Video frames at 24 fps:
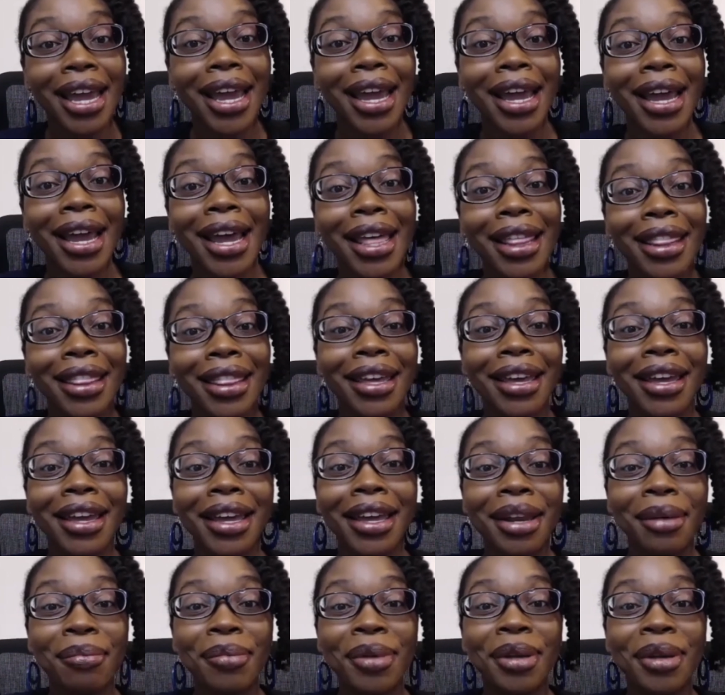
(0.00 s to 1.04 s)
and
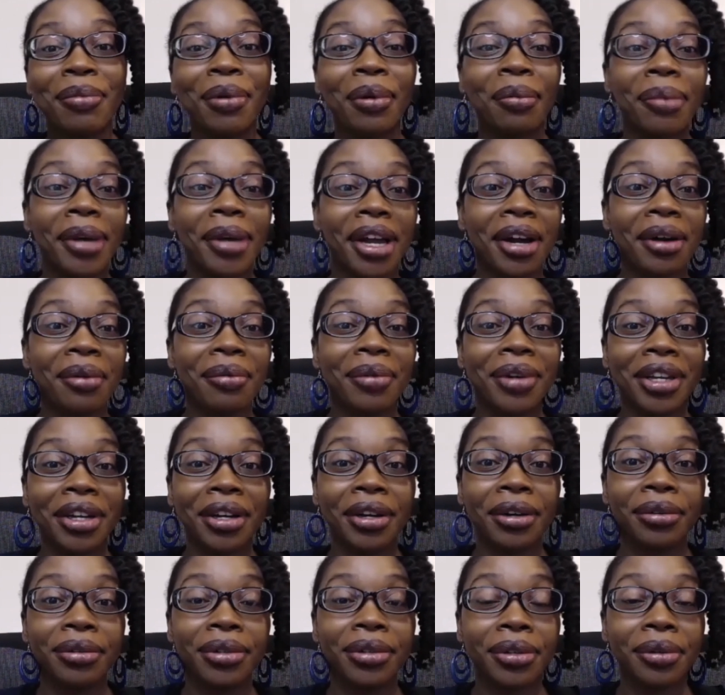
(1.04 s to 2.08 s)
then be prepared when you
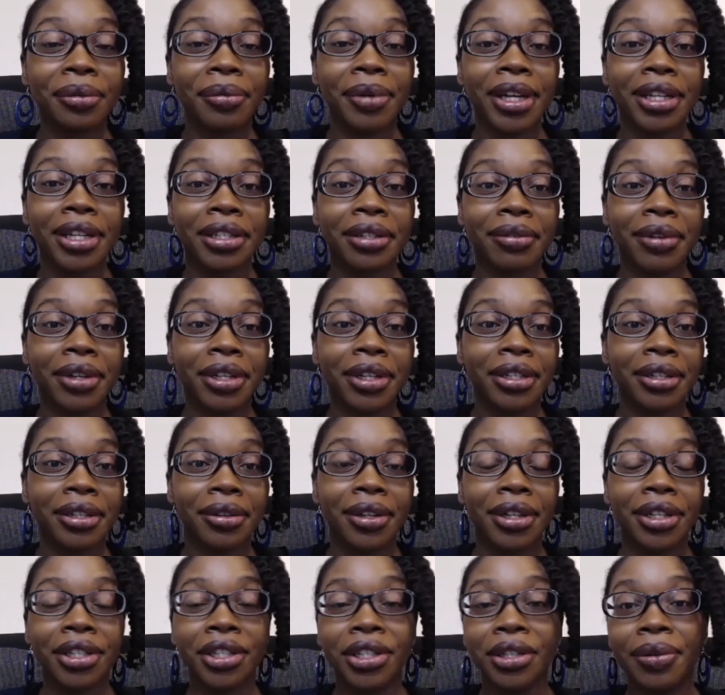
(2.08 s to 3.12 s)
go to a restaurant so
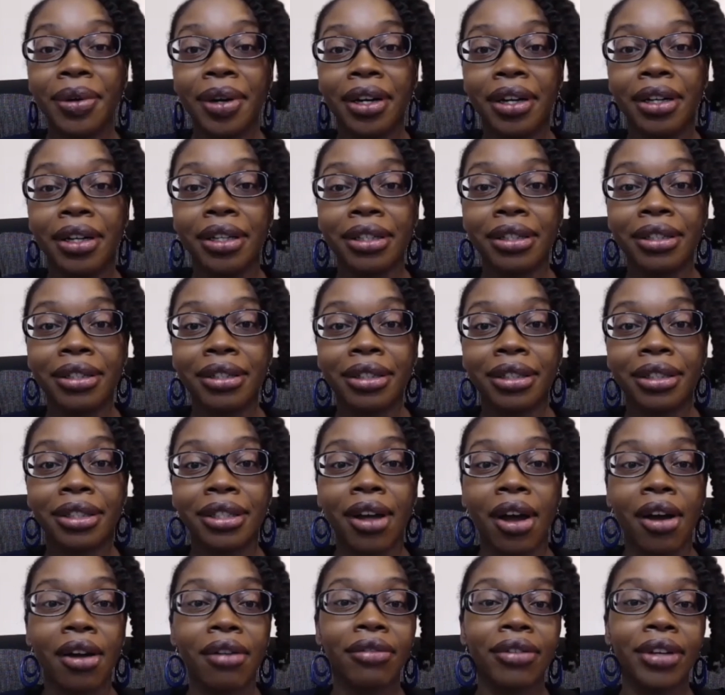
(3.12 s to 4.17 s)
that you aren't
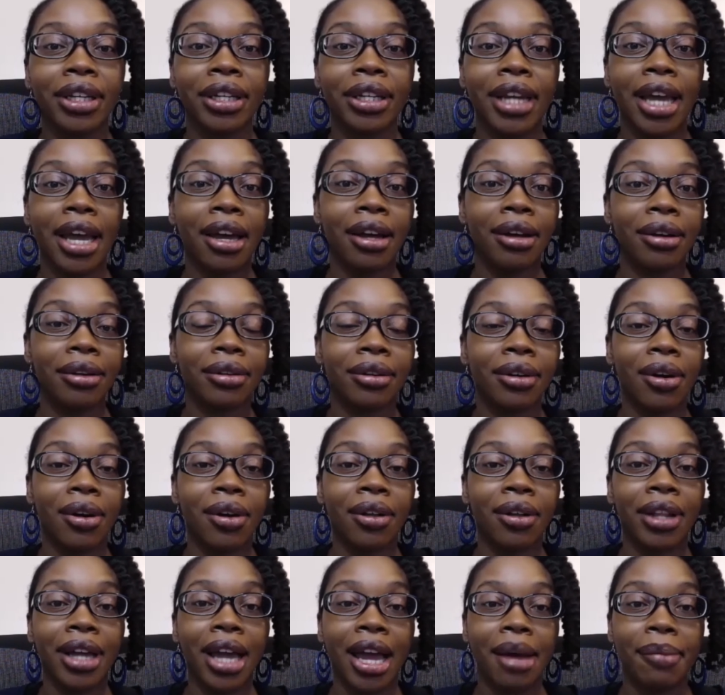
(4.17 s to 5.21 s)
scarfing down all
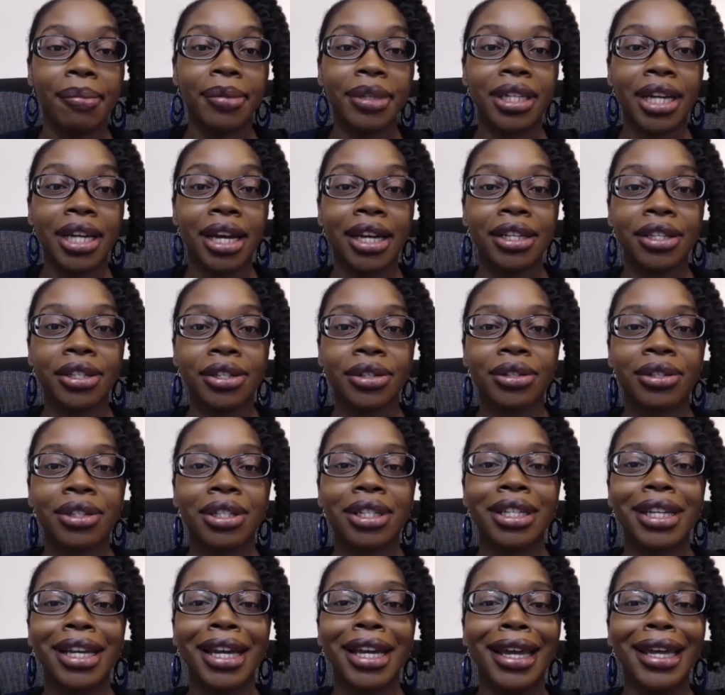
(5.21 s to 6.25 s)
the
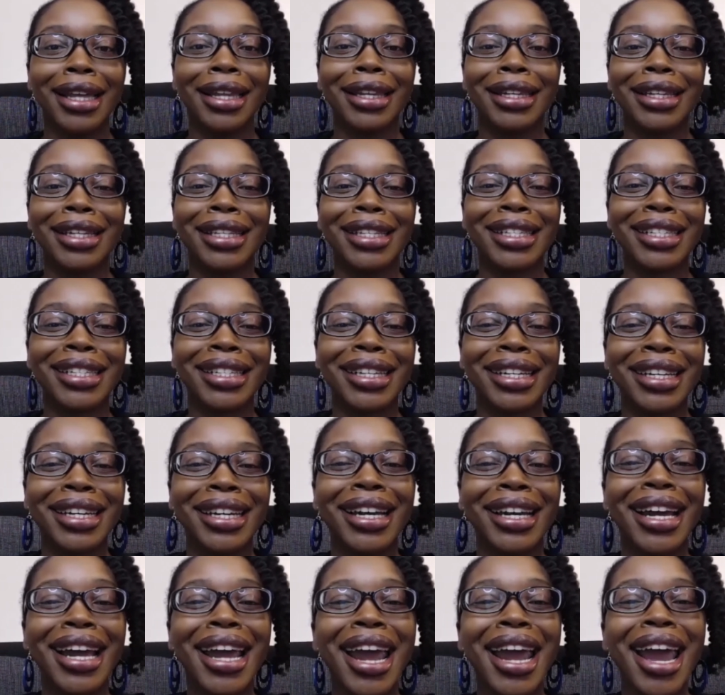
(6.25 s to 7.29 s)
appetizers endlessly.
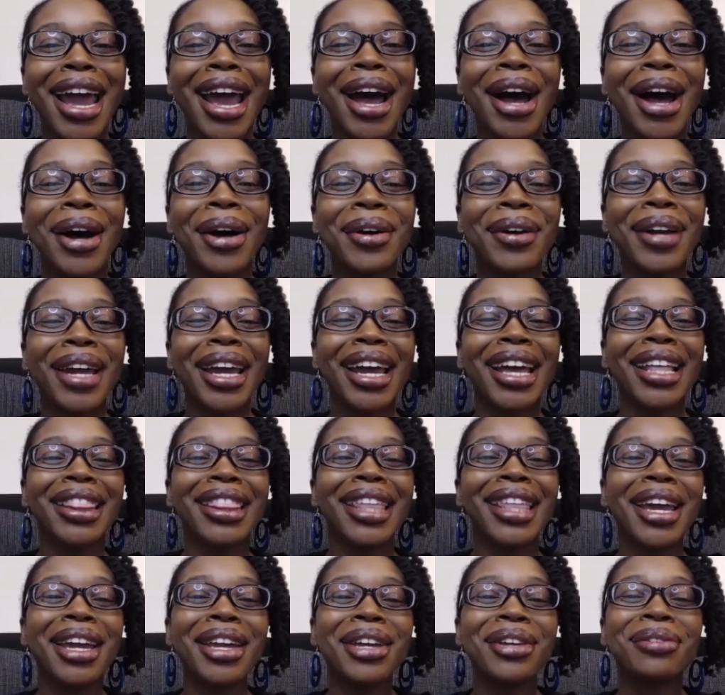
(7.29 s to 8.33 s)
Okay,
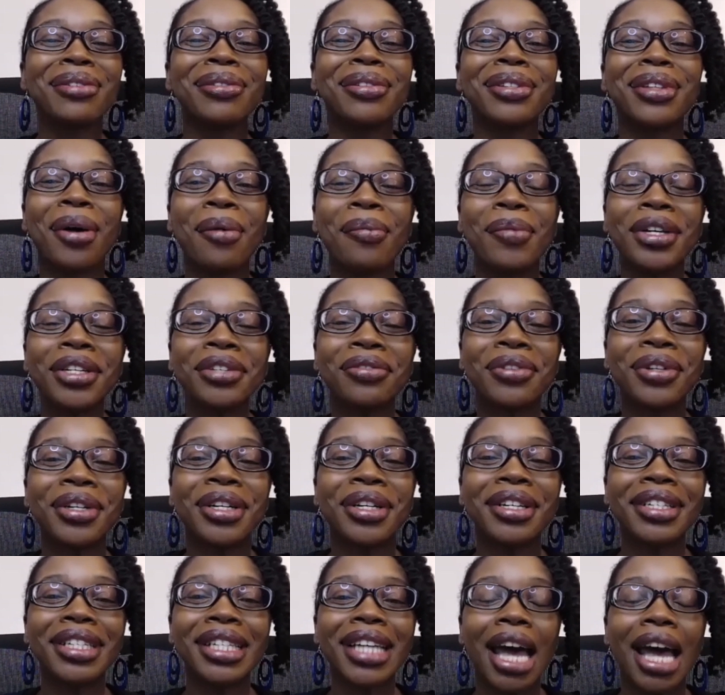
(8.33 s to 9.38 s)
thank you so much for
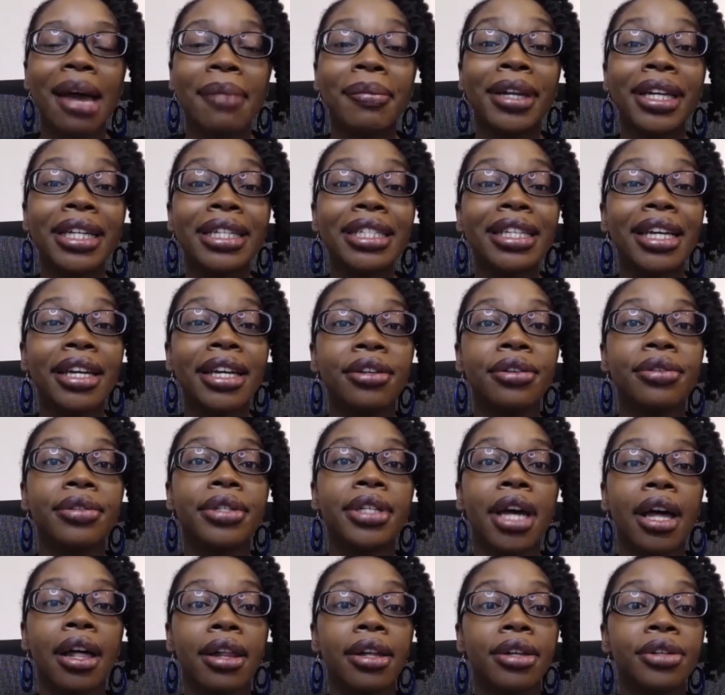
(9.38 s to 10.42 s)
your time, ladies. Can you
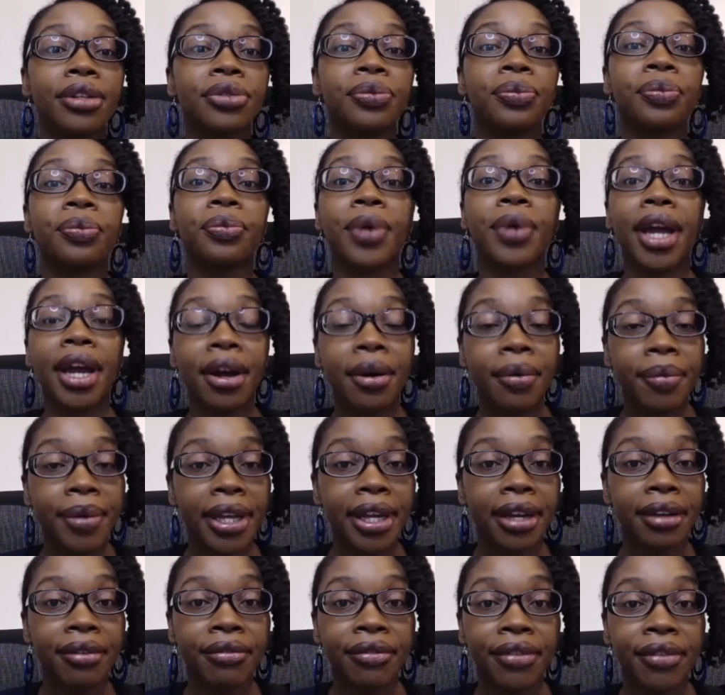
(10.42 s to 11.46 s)
tell us where we
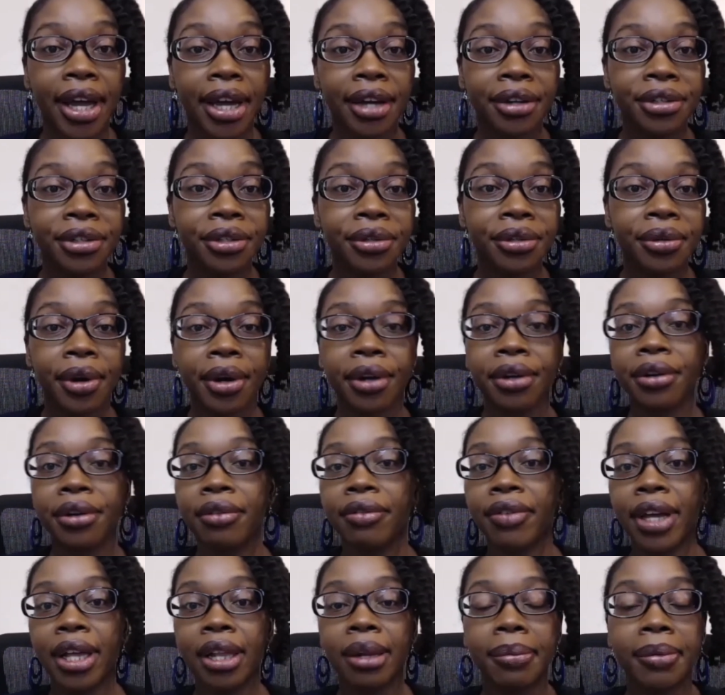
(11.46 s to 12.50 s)
can find you? Are you
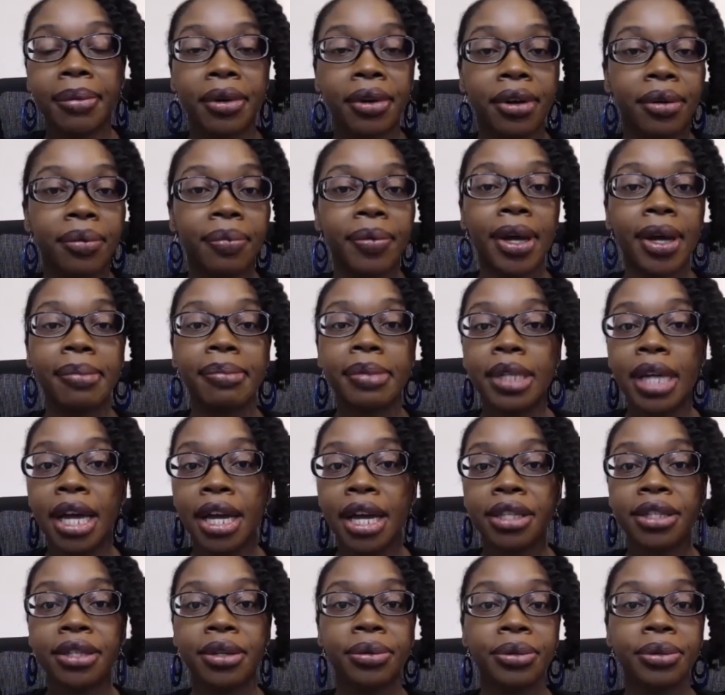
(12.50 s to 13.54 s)
available on
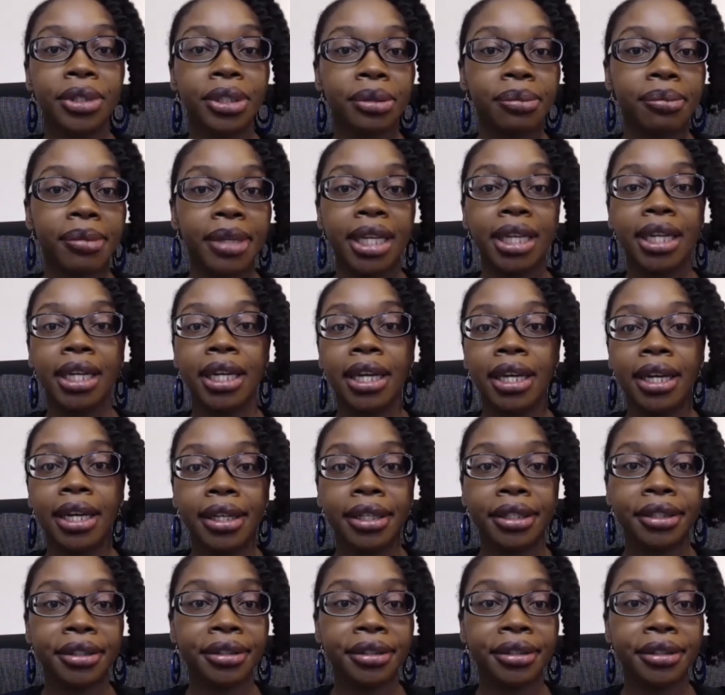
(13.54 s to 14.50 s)
website, social media?